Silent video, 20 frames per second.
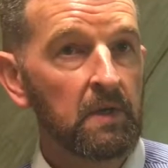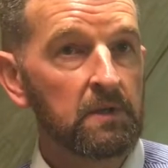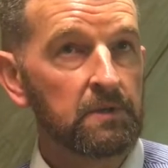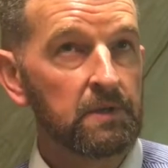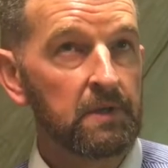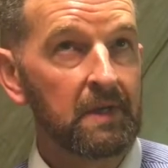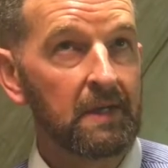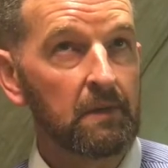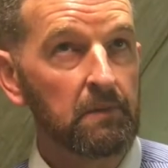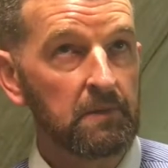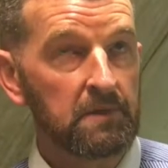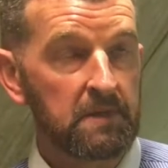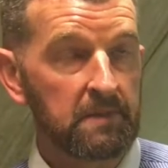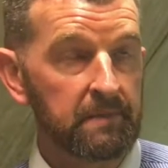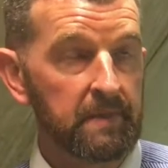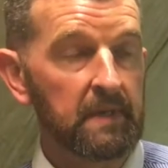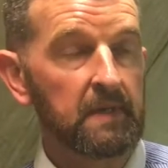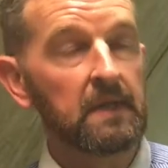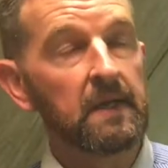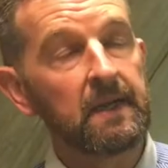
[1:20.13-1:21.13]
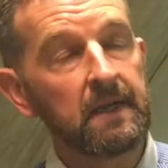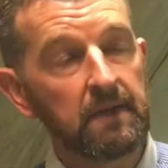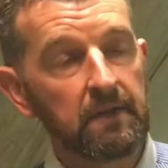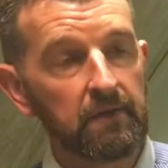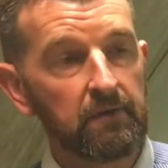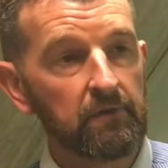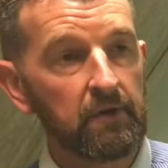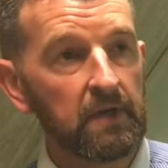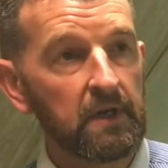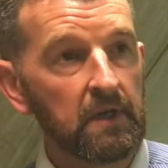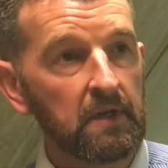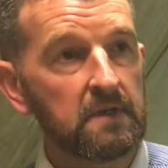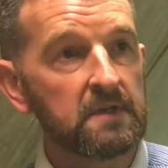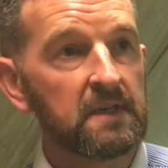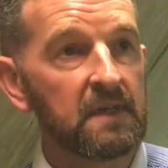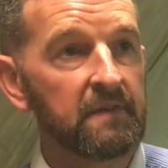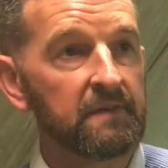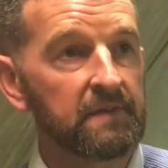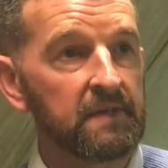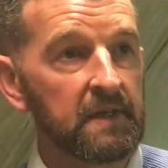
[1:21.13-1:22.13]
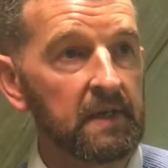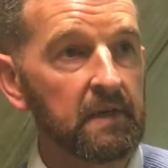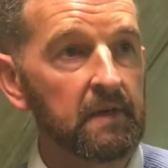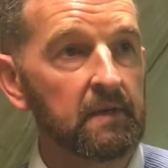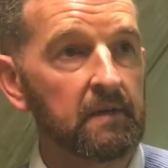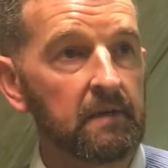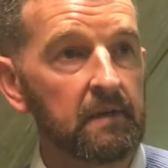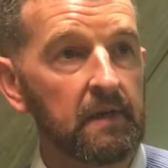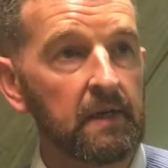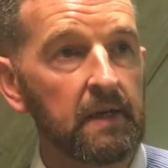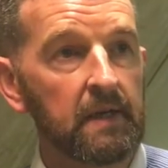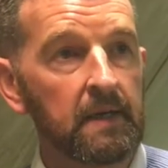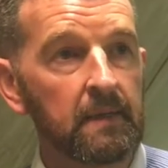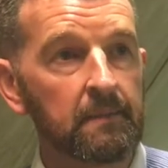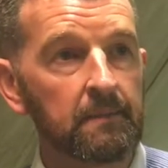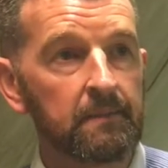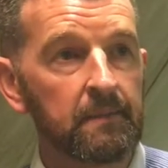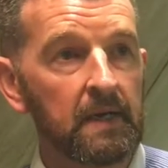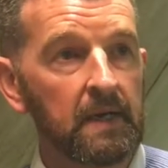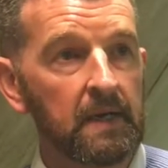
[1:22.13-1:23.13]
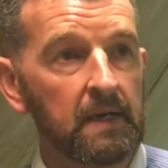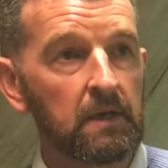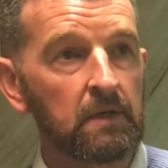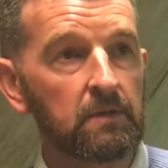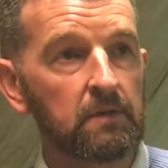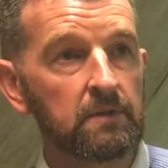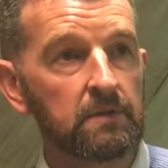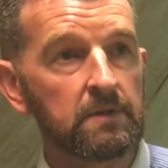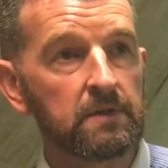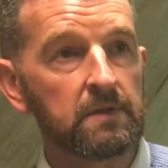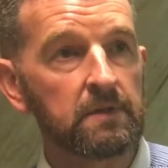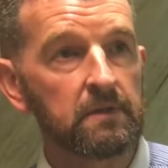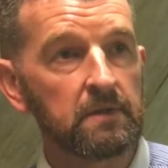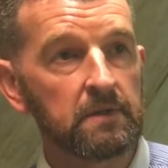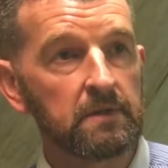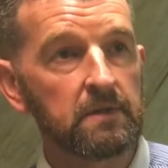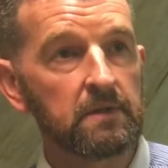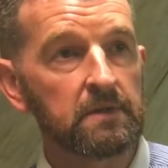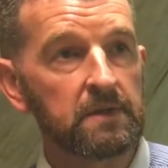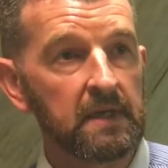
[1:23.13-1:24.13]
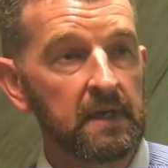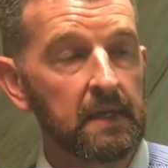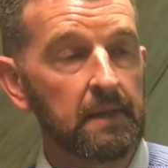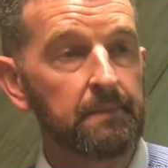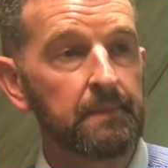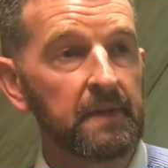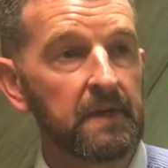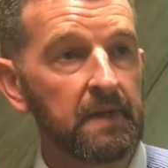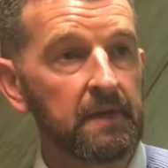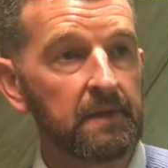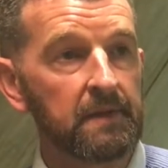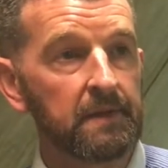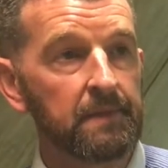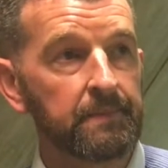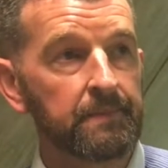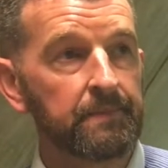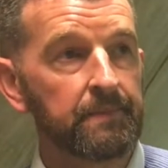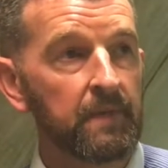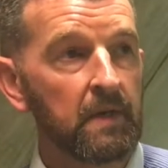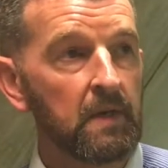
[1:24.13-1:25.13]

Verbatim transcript: So that was a bit like three years after um, I closed the sluice gate at Bakethin.